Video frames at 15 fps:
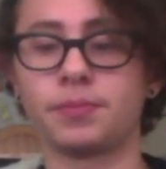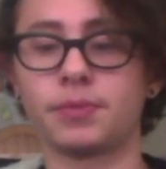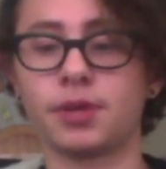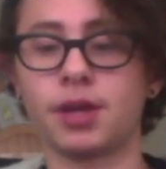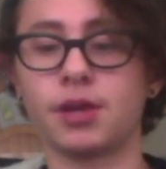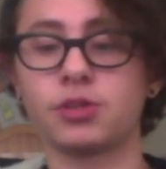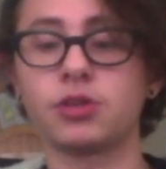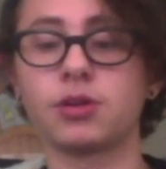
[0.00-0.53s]

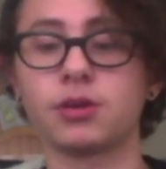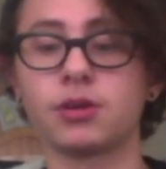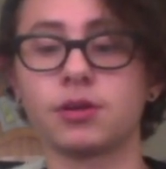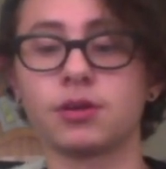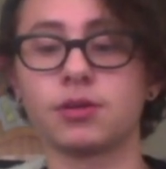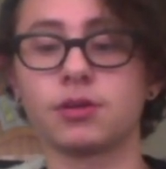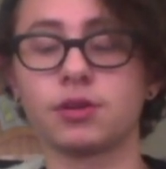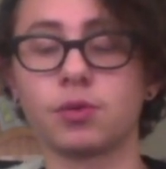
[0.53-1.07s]
and
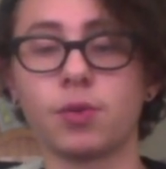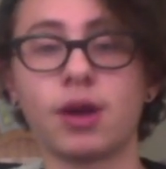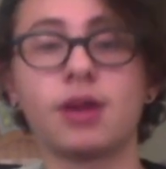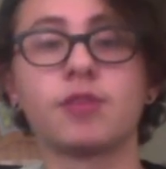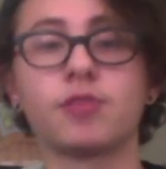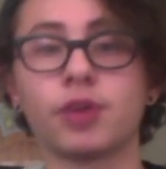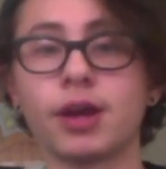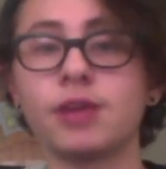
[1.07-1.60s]
you're
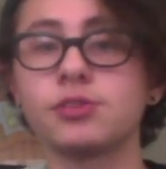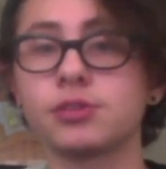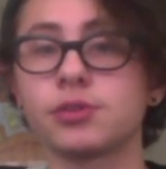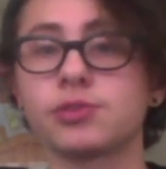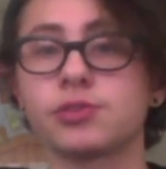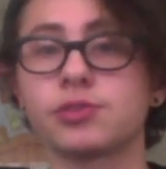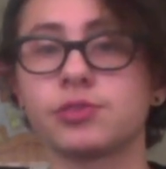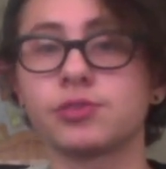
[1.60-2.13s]
waiting for
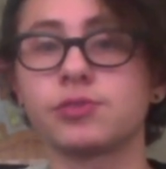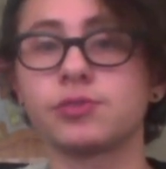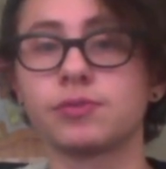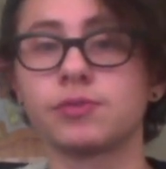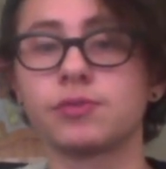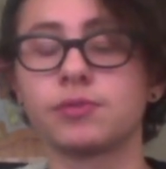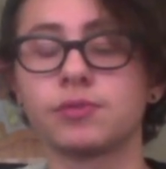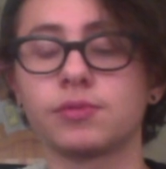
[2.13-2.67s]
answers,
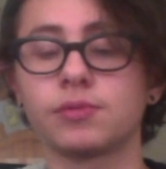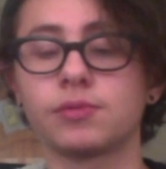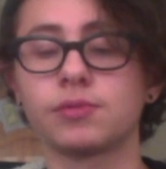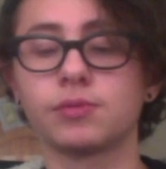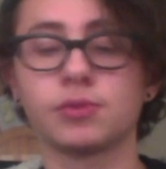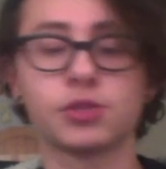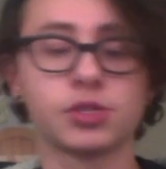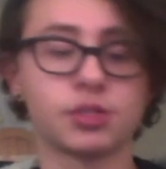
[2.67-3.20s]

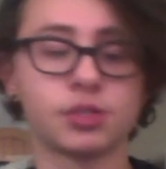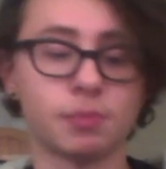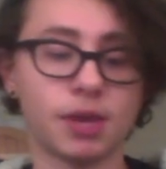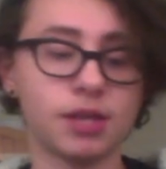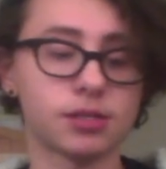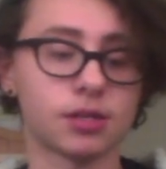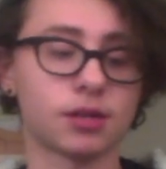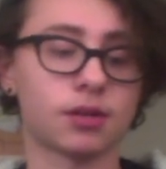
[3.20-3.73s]
which is
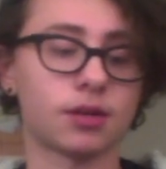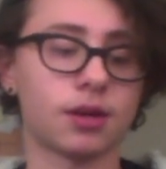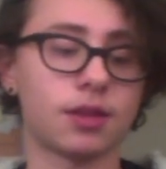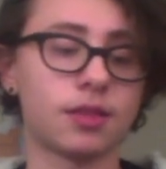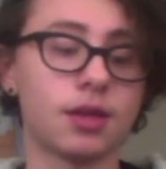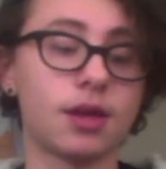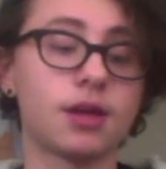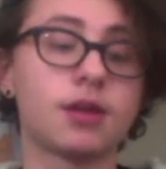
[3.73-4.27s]
amazing.
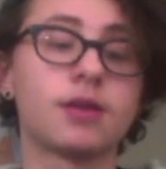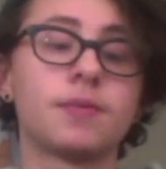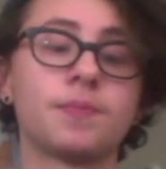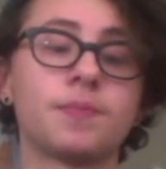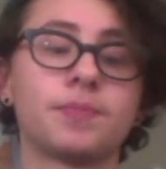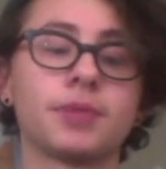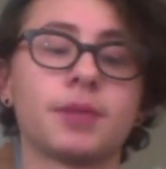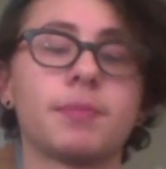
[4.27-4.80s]
And then
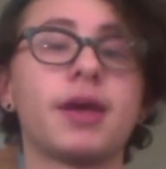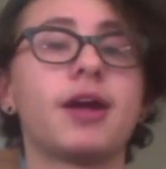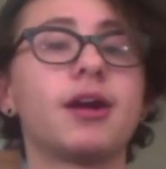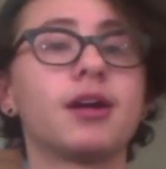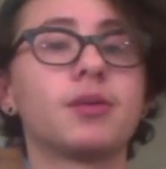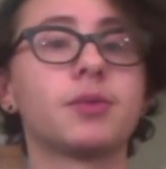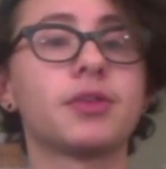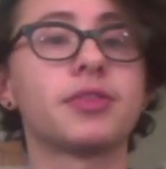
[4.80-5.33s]

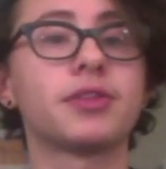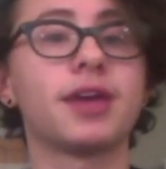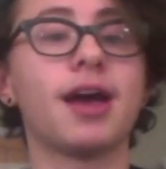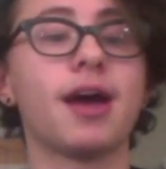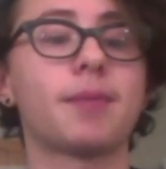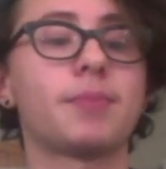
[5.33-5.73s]
paired with the